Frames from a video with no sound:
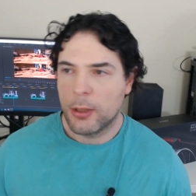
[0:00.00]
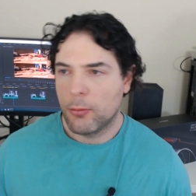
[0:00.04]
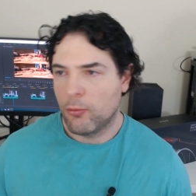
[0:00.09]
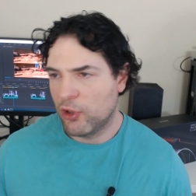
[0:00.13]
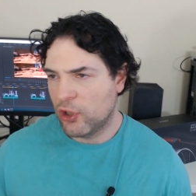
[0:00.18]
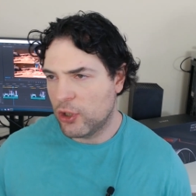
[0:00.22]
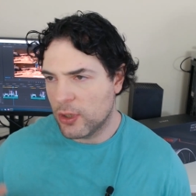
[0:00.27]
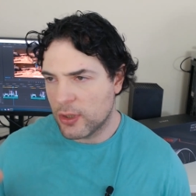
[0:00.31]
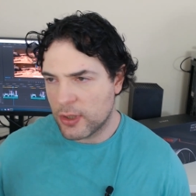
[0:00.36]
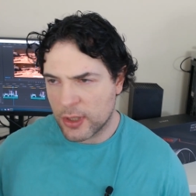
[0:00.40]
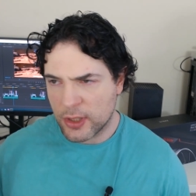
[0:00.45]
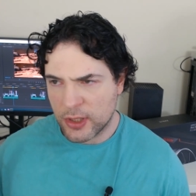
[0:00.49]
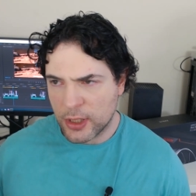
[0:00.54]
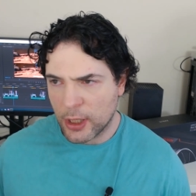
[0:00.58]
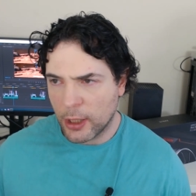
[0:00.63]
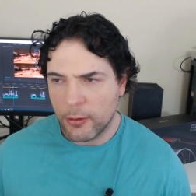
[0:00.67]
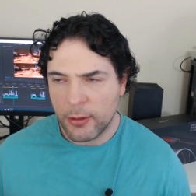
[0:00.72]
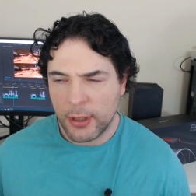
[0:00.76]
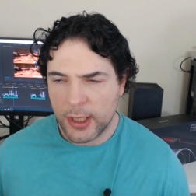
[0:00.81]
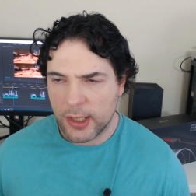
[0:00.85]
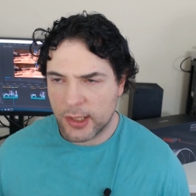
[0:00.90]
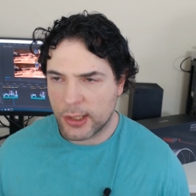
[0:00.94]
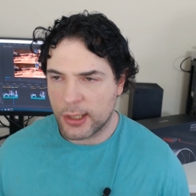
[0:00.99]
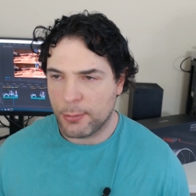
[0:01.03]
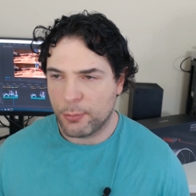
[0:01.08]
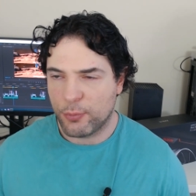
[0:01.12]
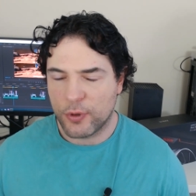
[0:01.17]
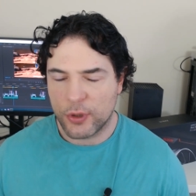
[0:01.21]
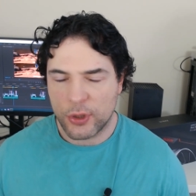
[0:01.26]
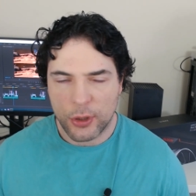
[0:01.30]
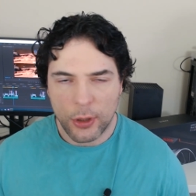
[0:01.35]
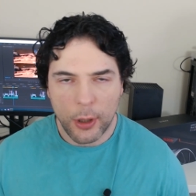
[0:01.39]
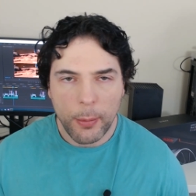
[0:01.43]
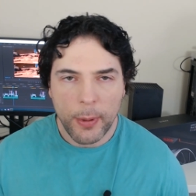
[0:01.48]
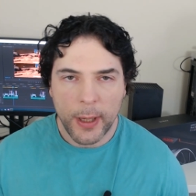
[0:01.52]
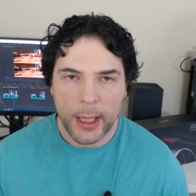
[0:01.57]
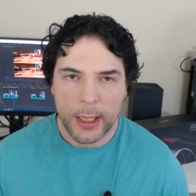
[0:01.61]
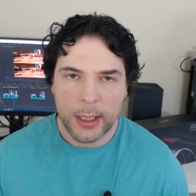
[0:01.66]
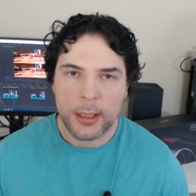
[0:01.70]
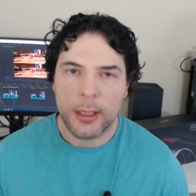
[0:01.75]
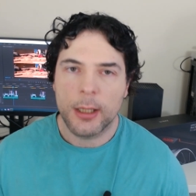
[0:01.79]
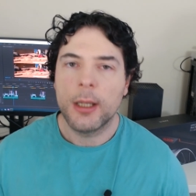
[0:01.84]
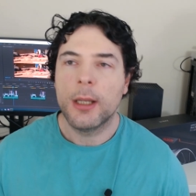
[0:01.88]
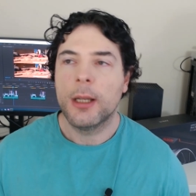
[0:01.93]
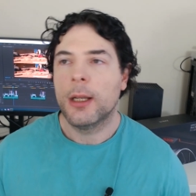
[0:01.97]
which is a totally separate
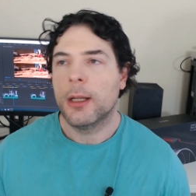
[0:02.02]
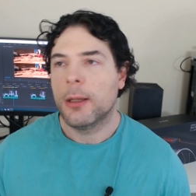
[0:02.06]
topic.